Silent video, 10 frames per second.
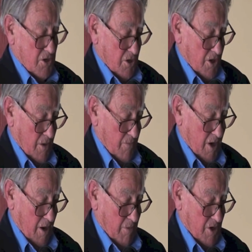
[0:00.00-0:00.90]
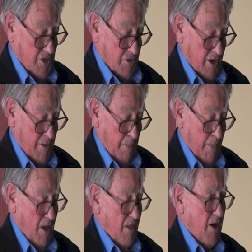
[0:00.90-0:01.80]
to the, Air Ministry,
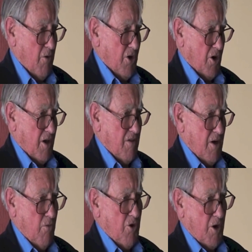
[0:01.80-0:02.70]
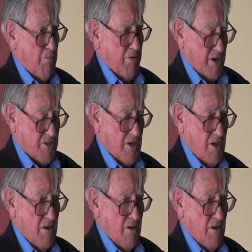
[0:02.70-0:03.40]
they were not, they weren't impressed.